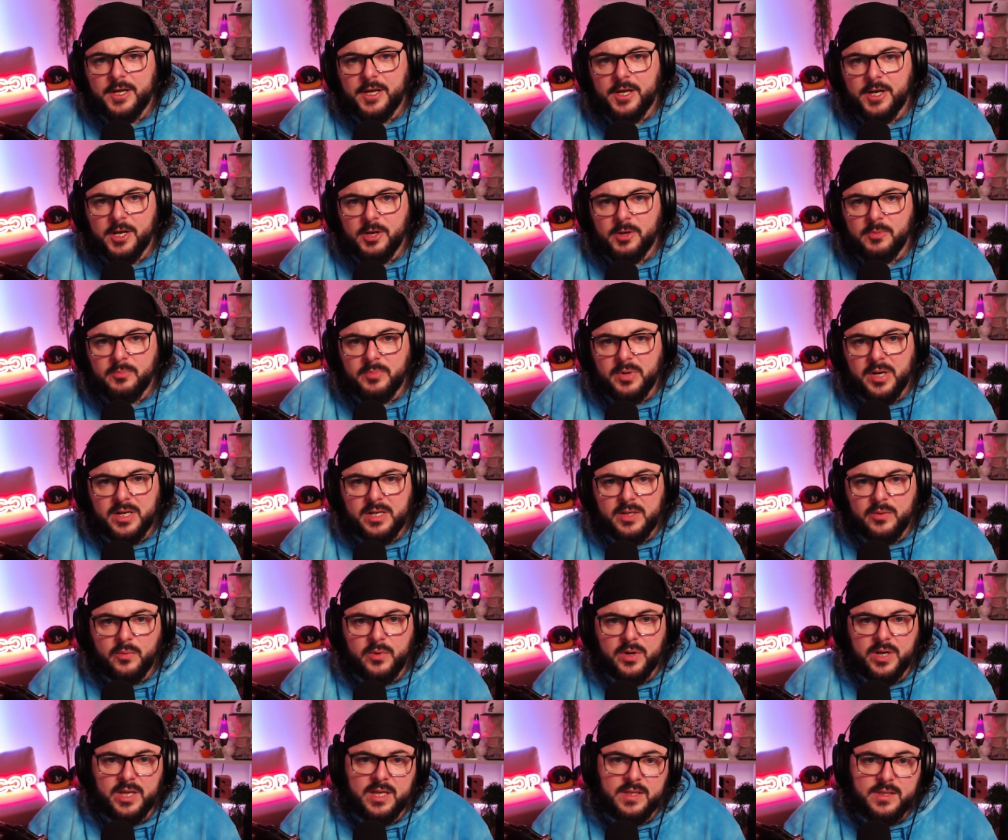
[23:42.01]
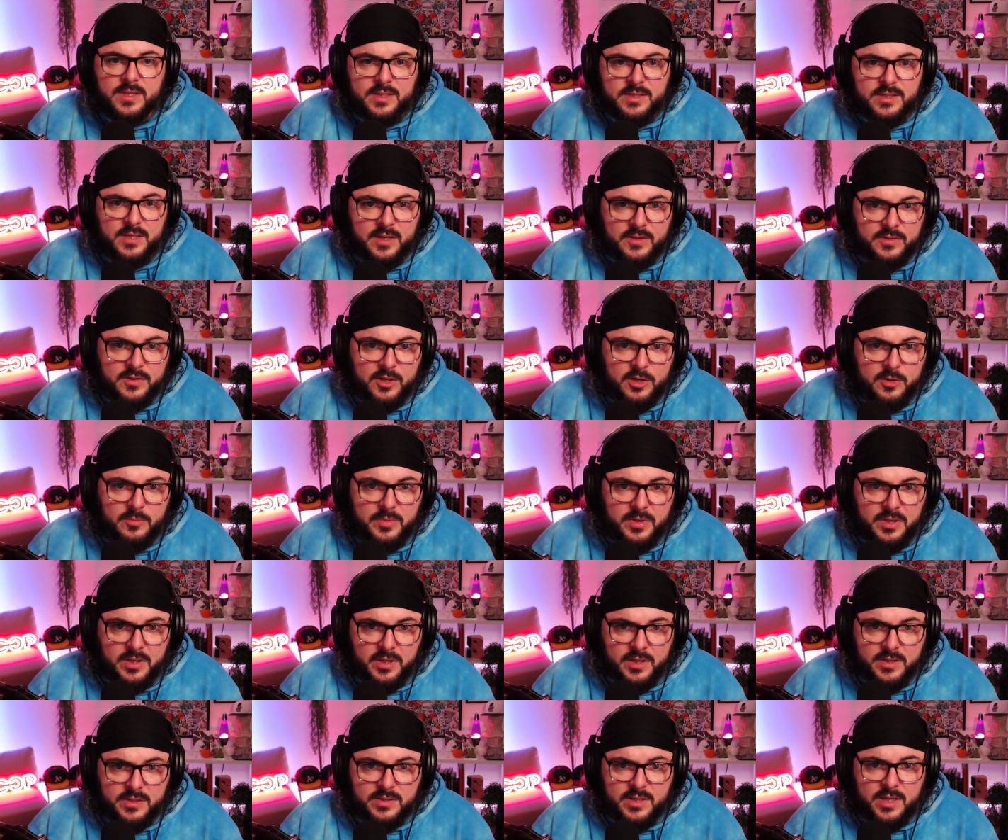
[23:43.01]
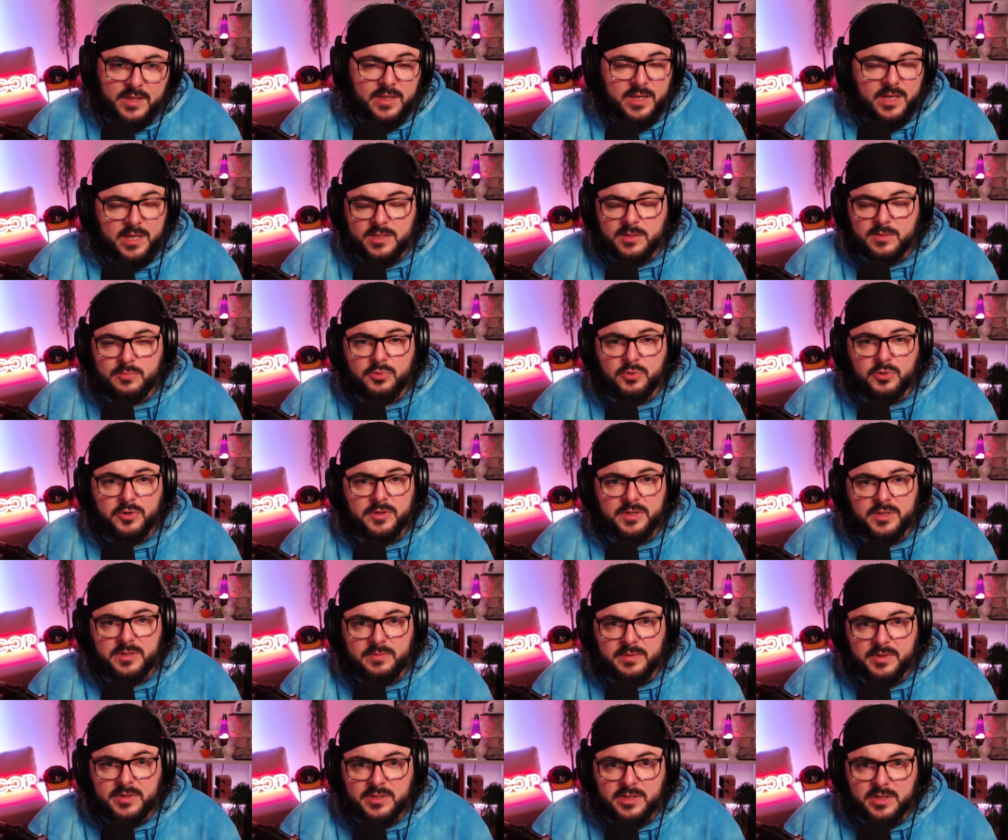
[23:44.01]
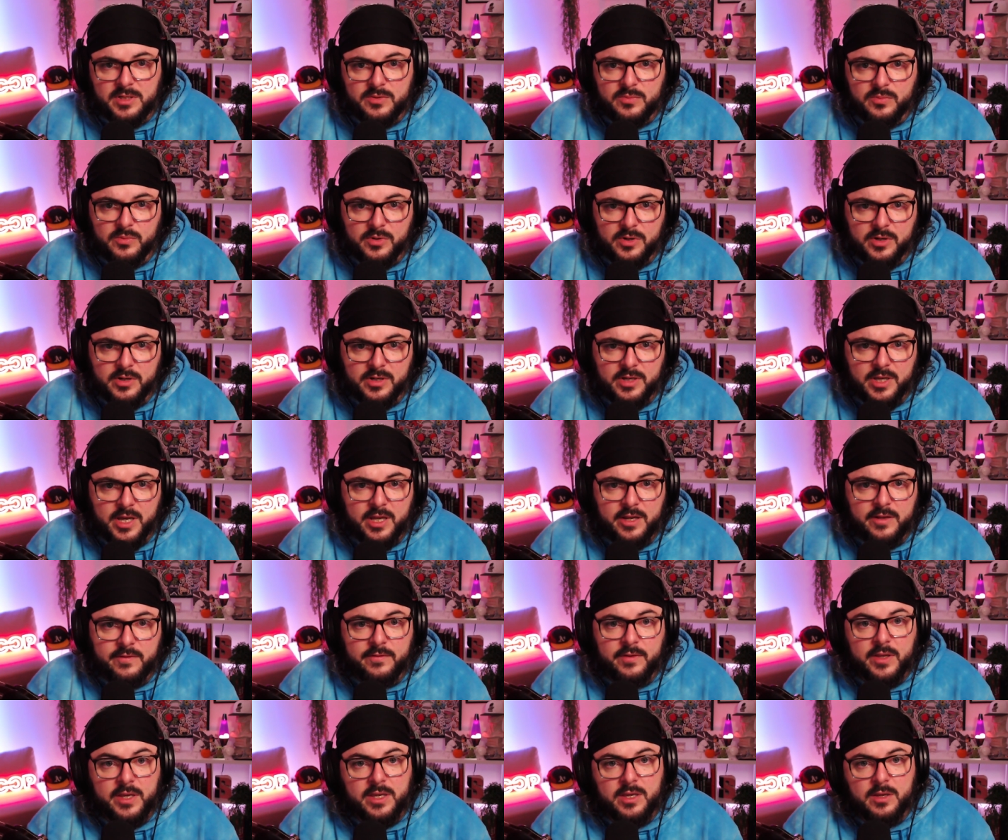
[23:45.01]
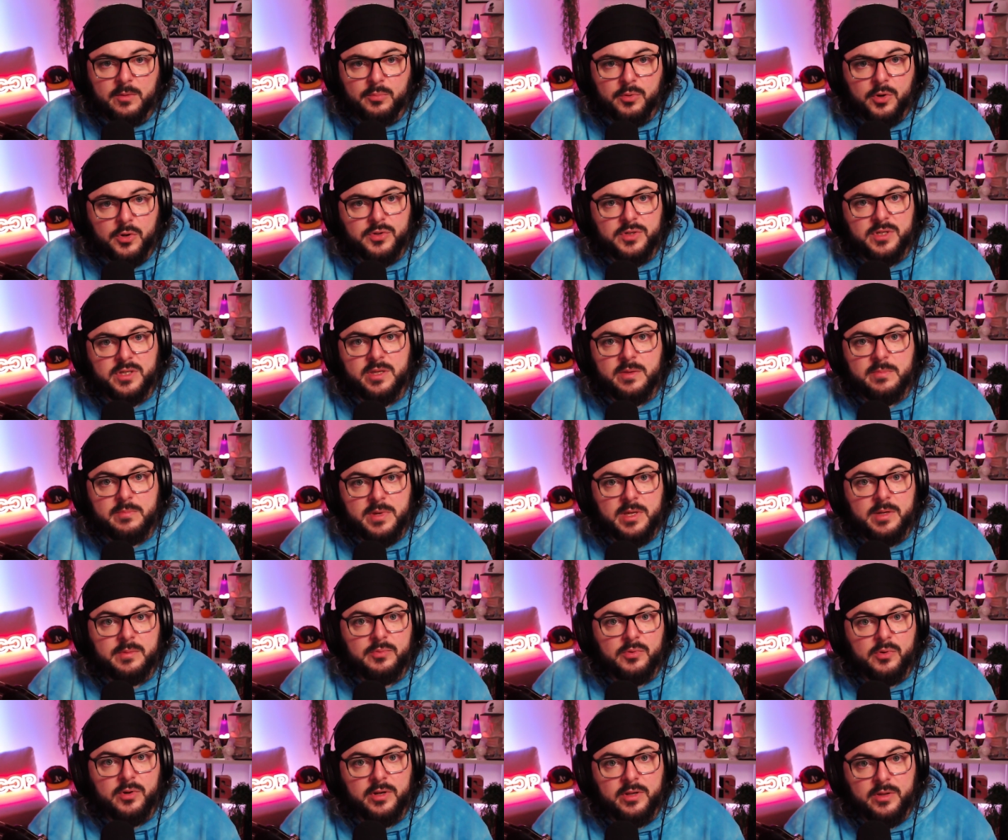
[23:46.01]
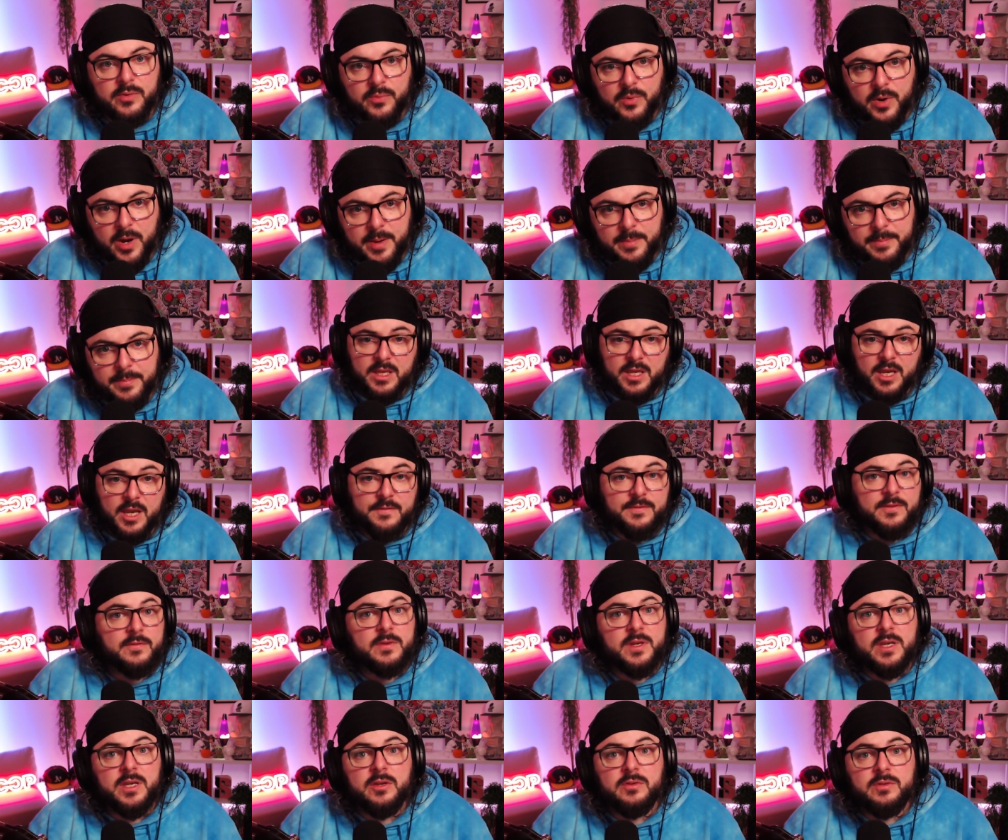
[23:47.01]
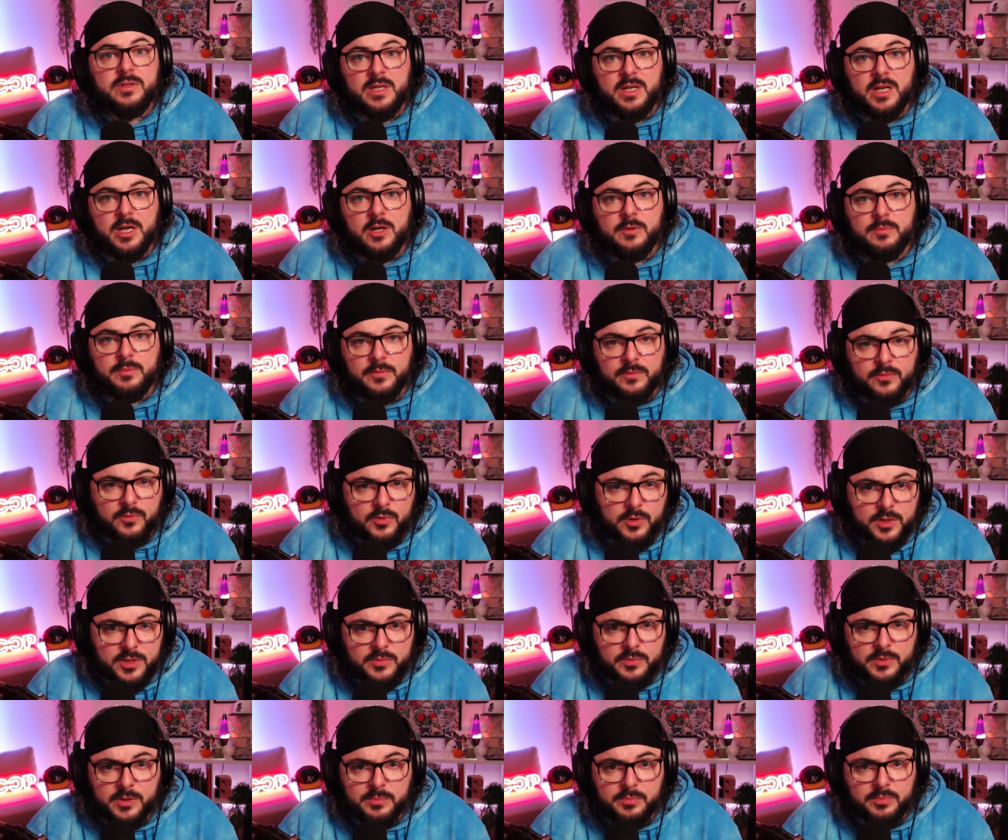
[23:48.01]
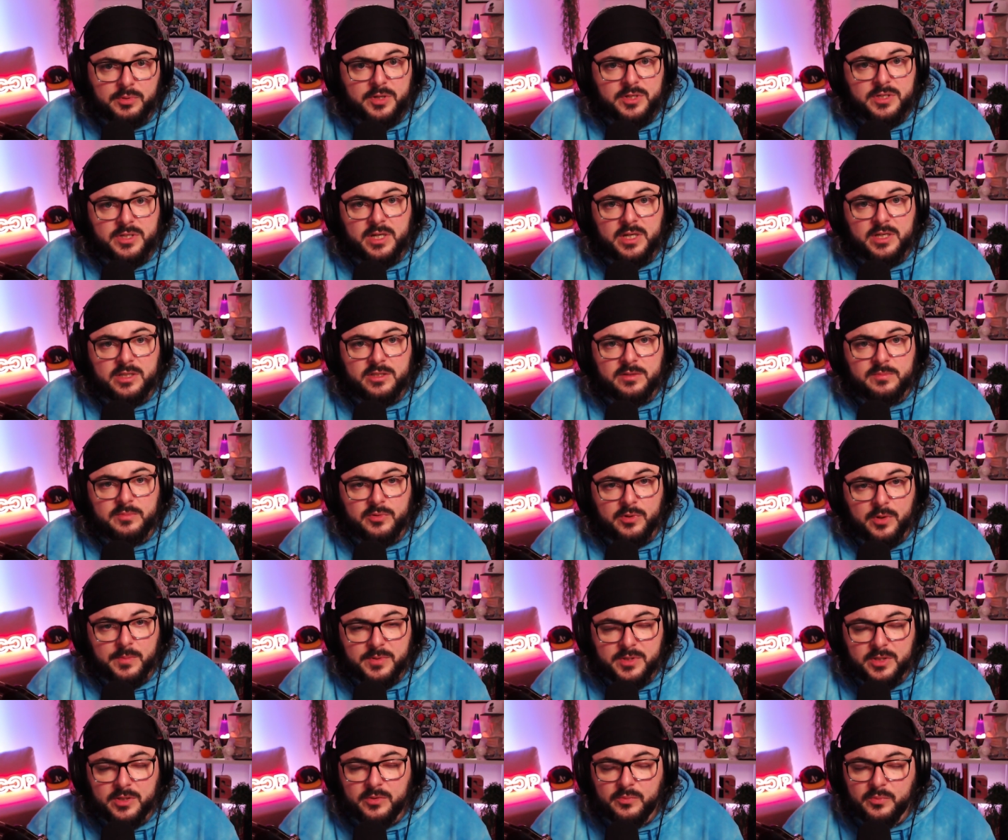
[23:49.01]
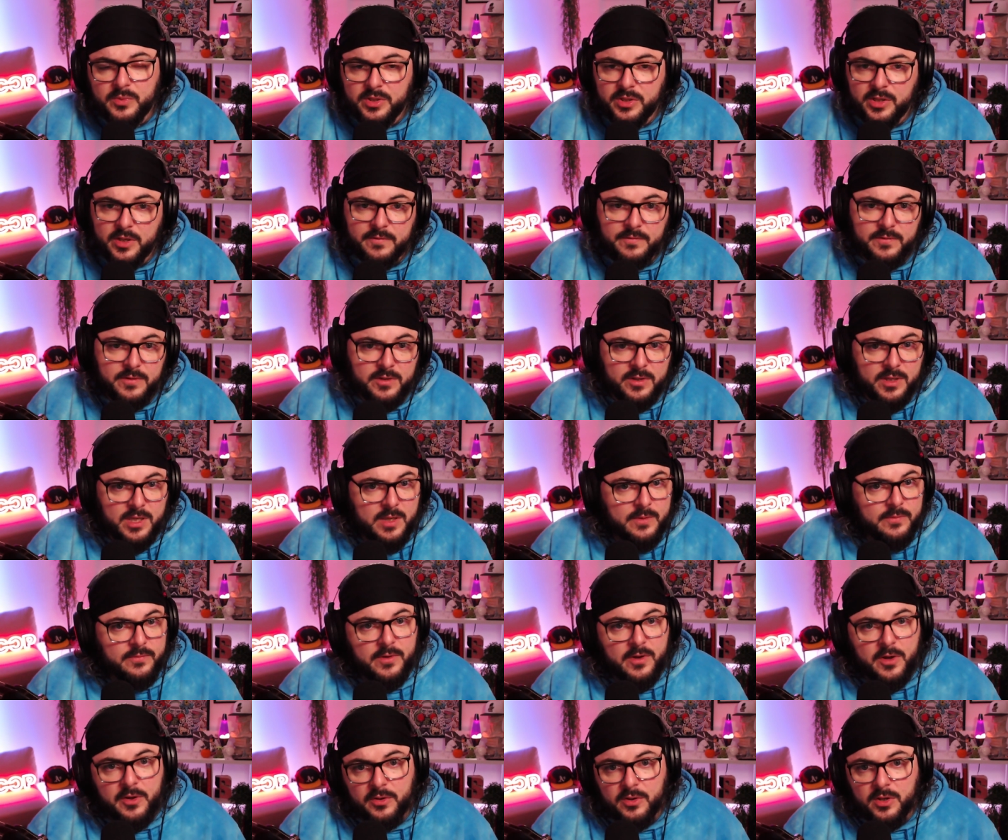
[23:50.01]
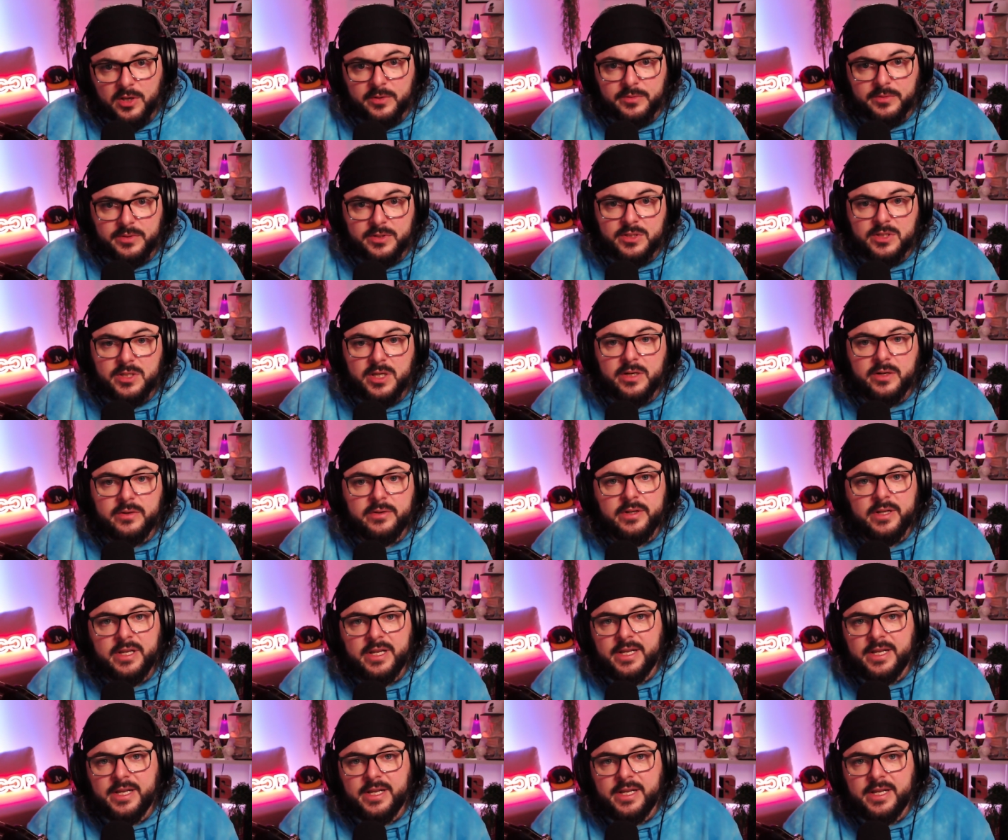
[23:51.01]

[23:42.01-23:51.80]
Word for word: Um, but I did want to get this out there because I think it's important, especially as we're kind of like approaching the midpoint of the wipe. If the video did help, of course, we'd appreciate a subscription. We'd love for you to keep following along with the channel.